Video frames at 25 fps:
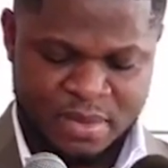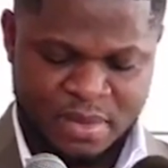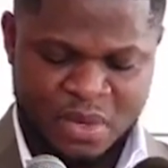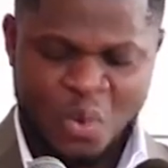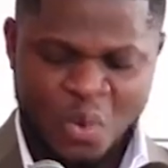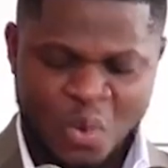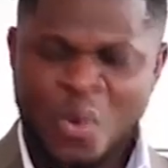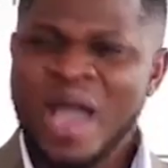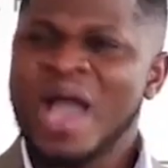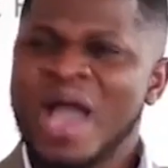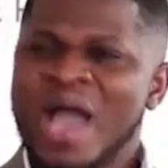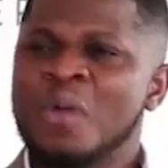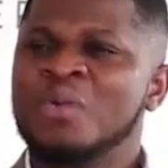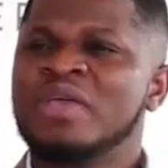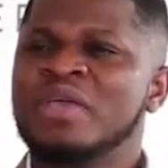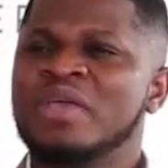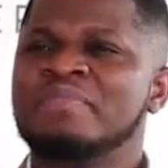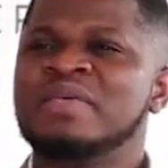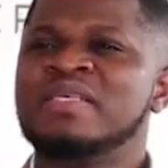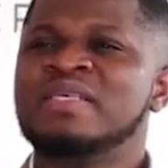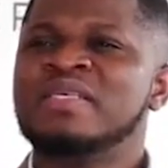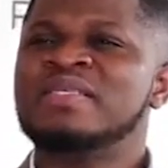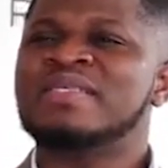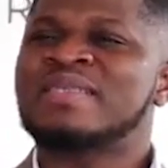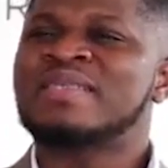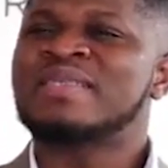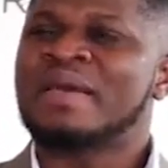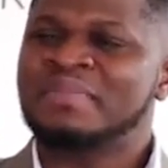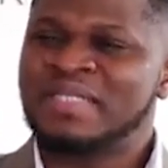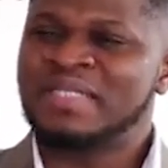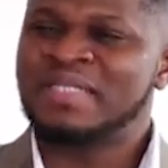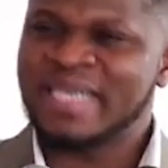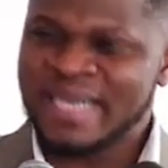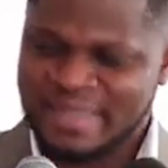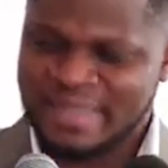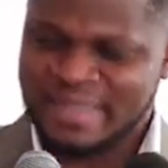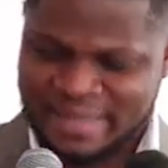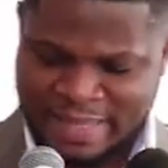Why are we being
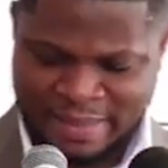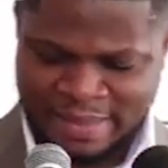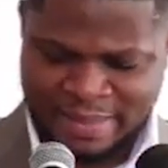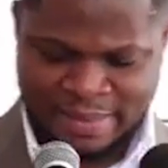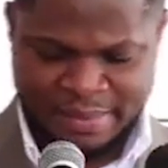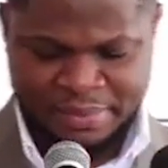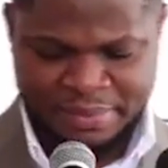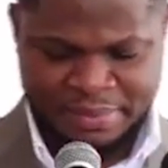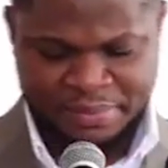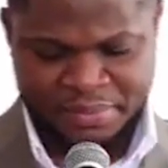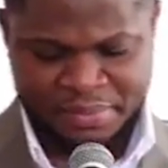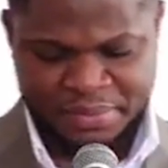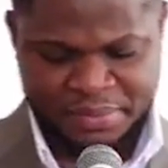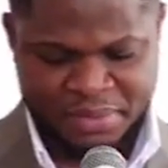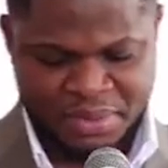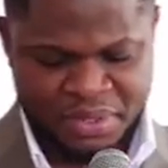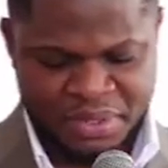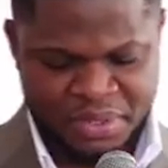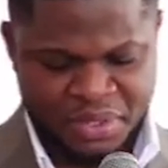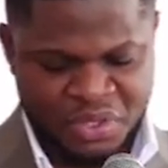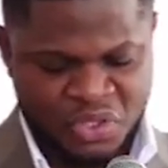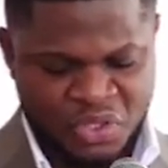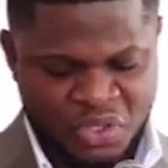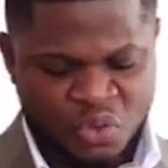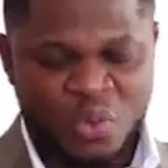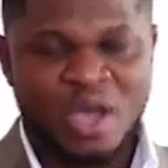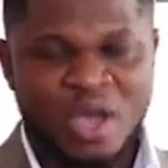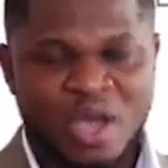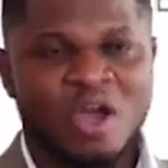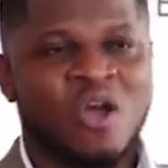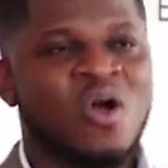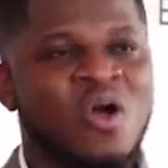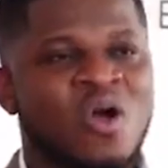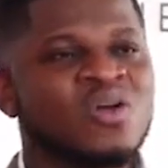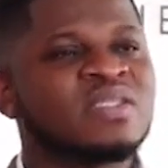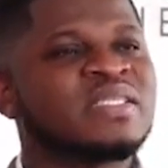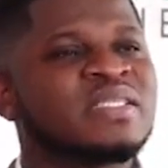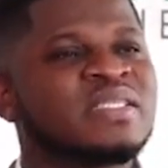subjected to a
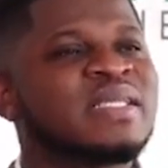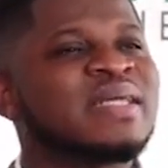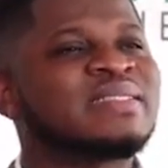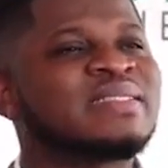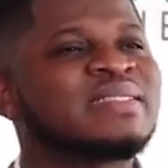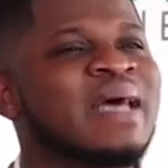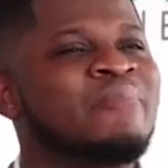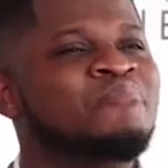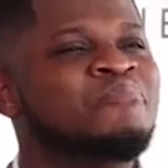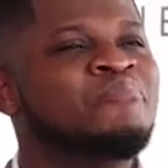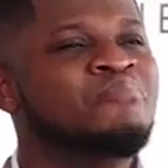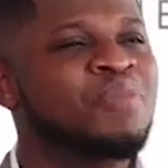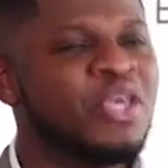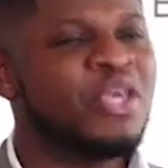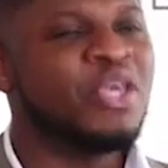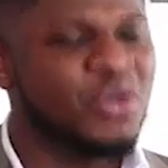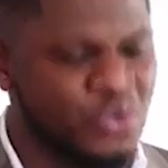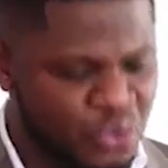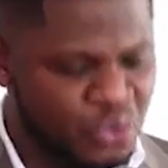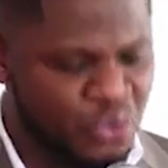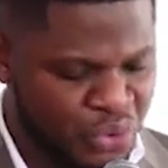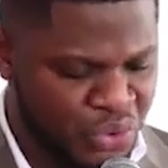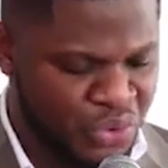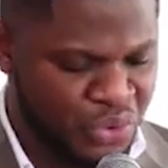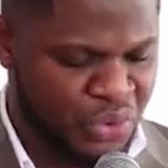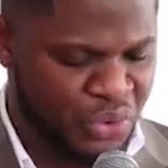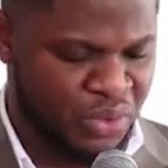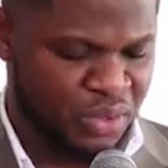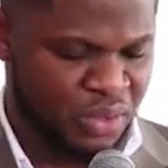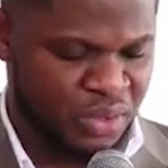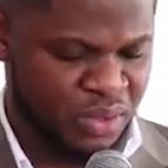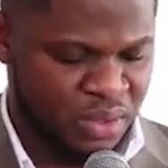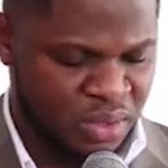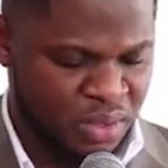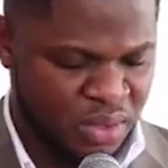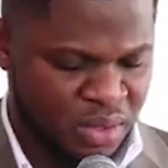constant abuse